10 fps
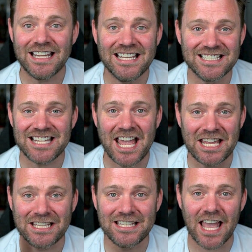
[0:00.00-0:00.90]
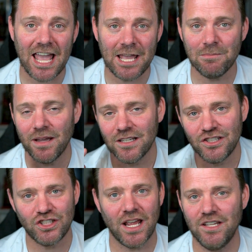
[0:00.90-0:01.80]
is a game
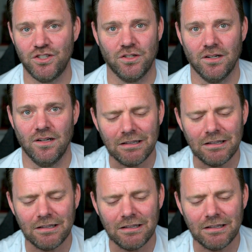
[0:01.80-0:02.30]
changer.